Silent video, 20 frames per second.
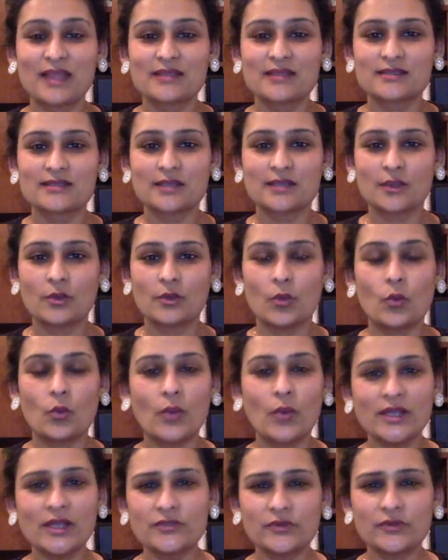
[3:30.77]
So
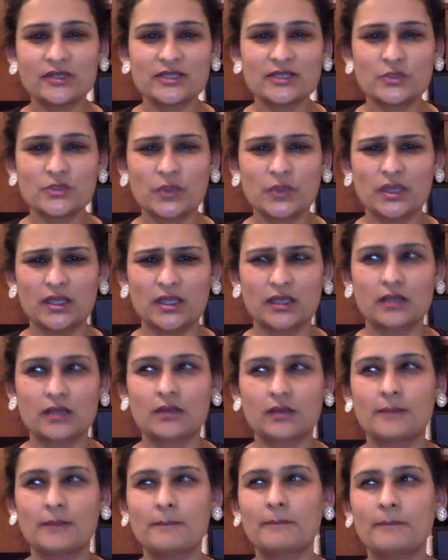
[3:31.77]
wait for this week.
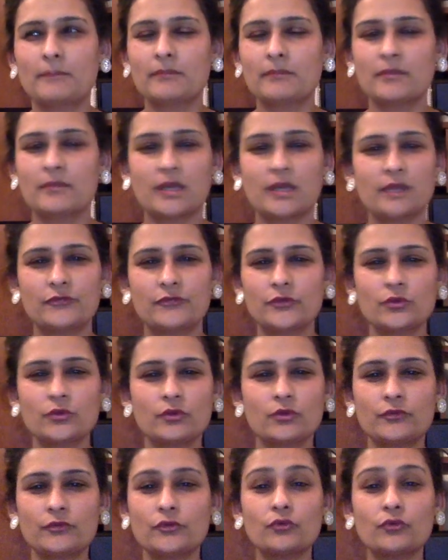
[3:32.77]
If
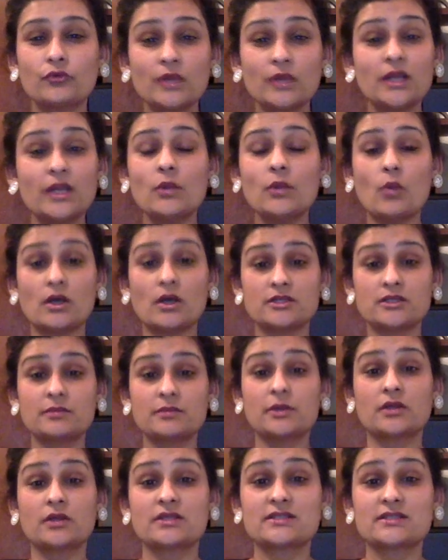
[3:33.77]
you really want to
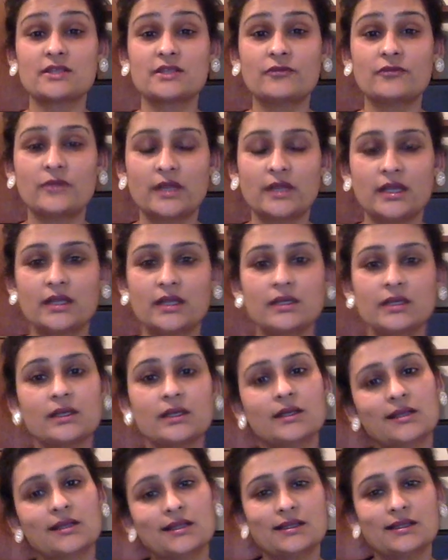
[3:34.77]
be on the safer end,
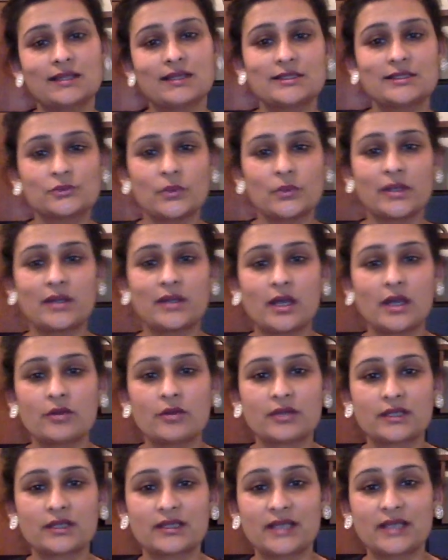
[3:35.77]
let's wait
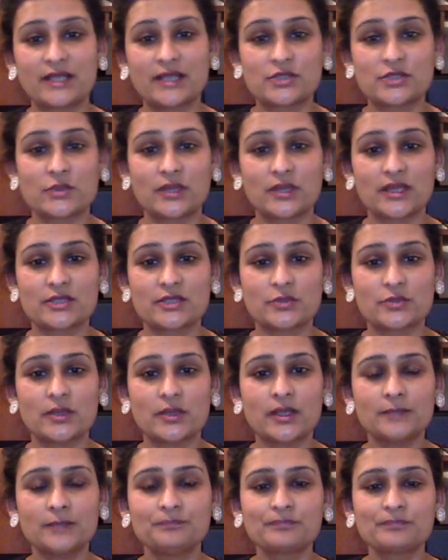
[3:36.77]
out the next week as
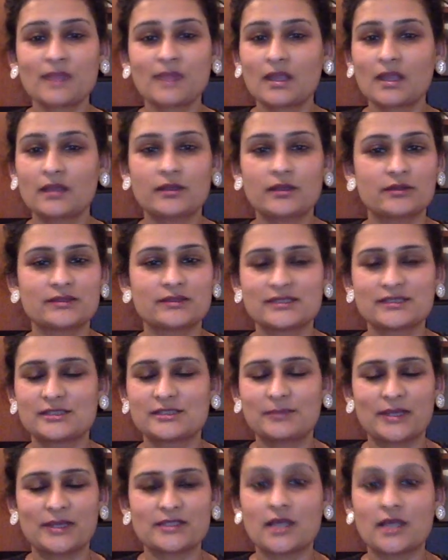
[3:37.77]
well. It just
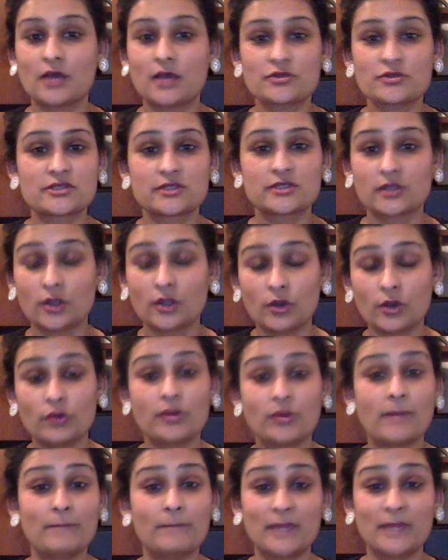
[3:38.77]
depends how
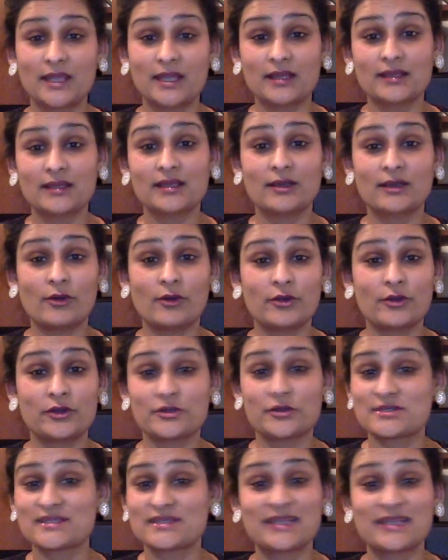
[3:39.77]
slow mail or
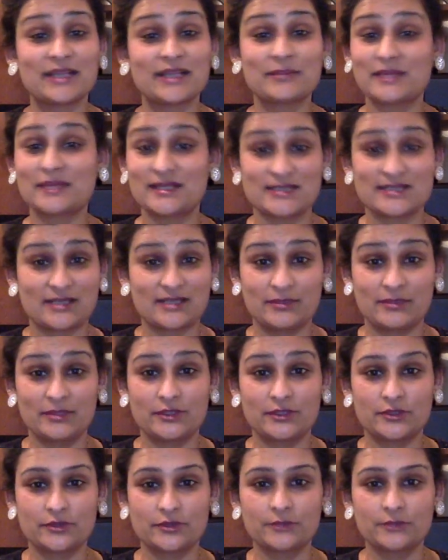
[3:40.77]
your snail mail is
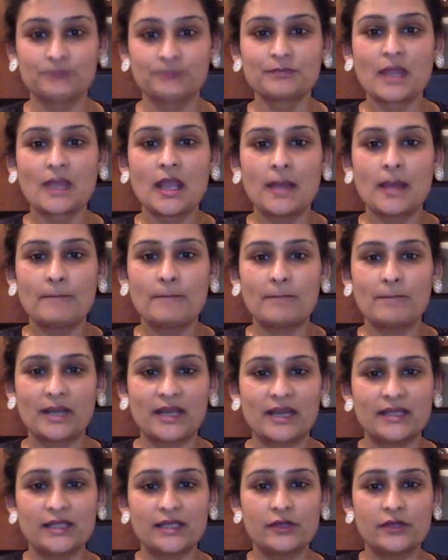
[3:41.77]
coming through. But
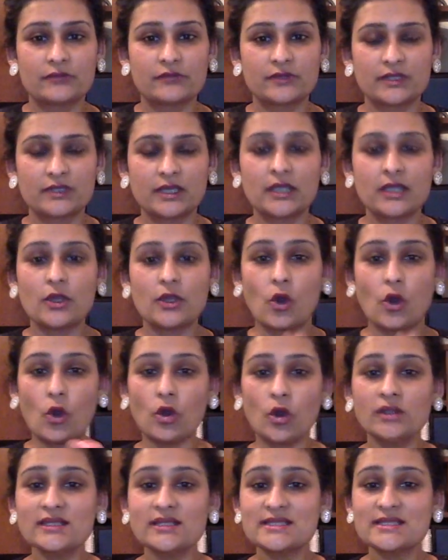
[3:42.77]
at the end of the day,
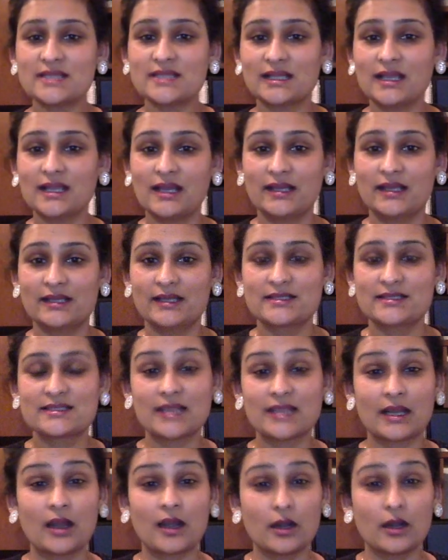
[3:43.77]
all these clients
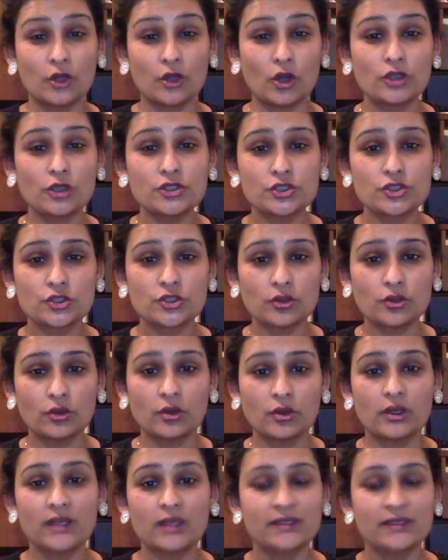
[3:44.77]
that are not
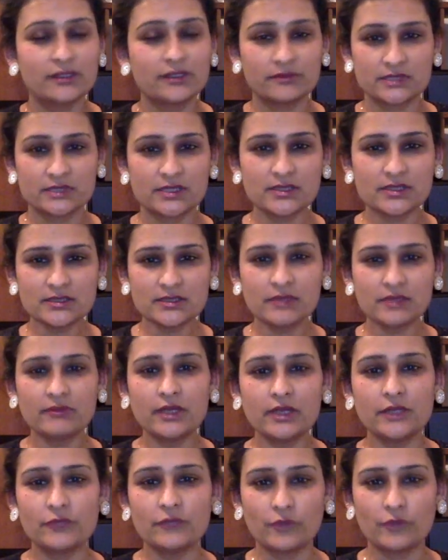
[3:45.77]
sure, their returns are
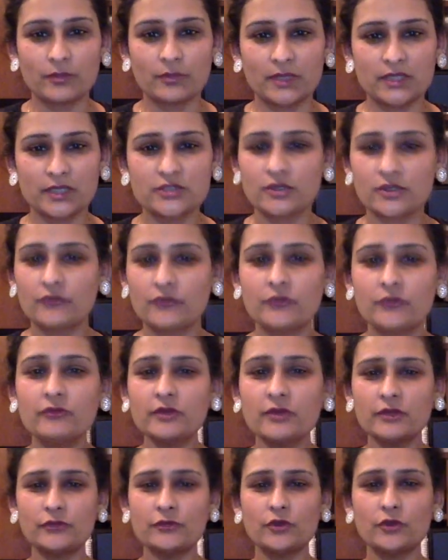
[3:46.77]
ready for me. So
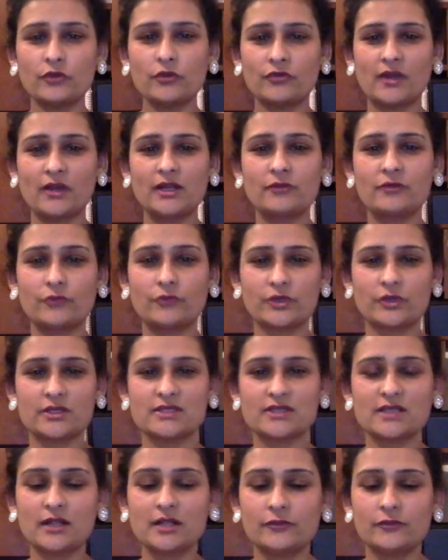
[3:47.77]
even if you're filing for
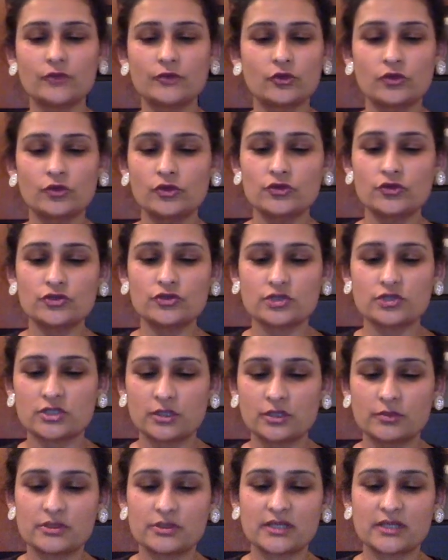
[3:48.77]
yourself, you could use your
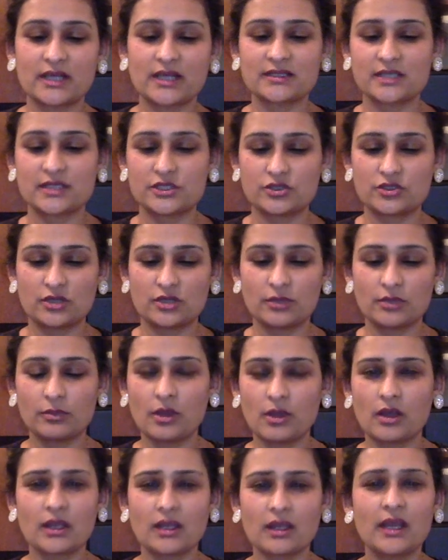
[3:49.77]
TurboTax H&R
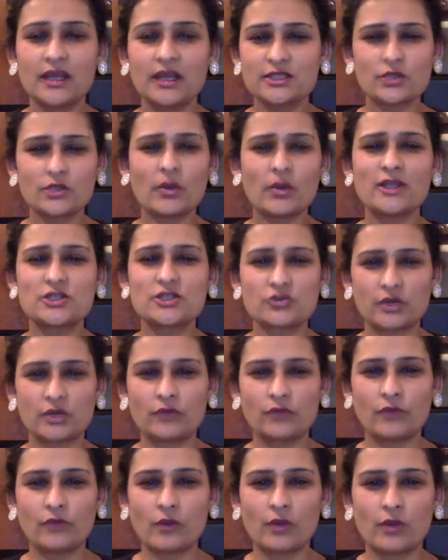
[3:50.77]
block. It's quite
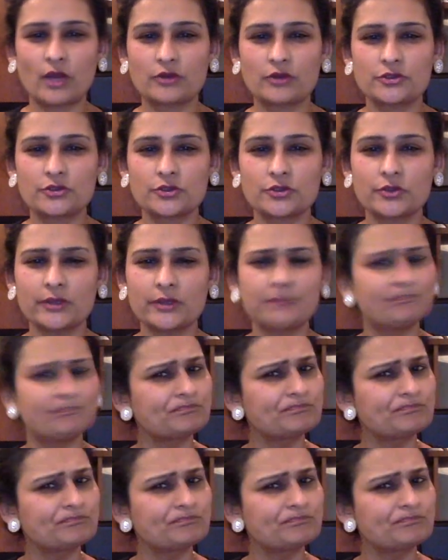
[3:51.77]
straightforward how to do it.